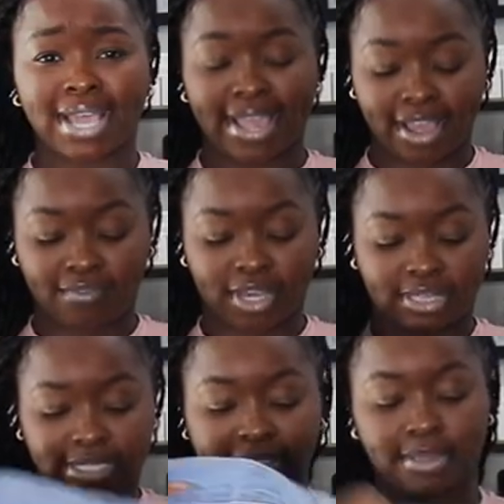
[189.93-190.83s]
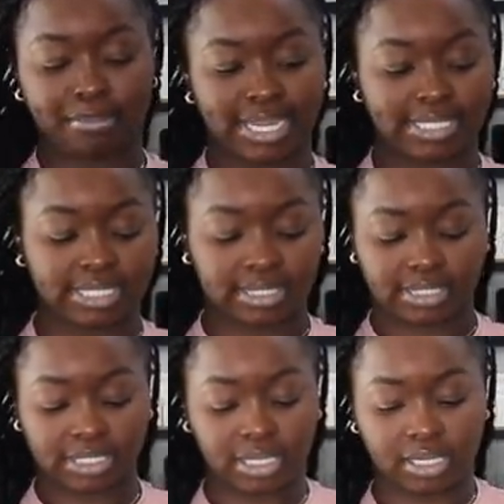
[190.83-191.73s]
I have on this basic
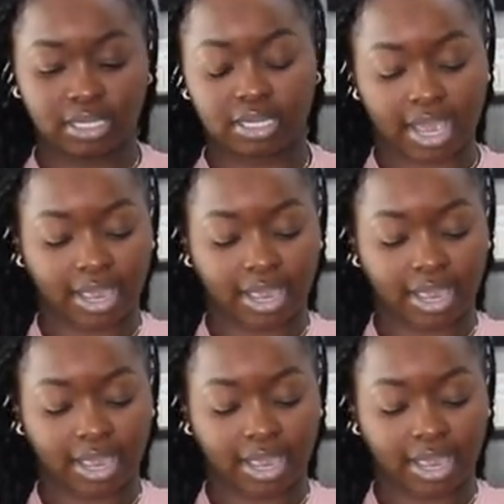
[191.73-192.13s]
tee,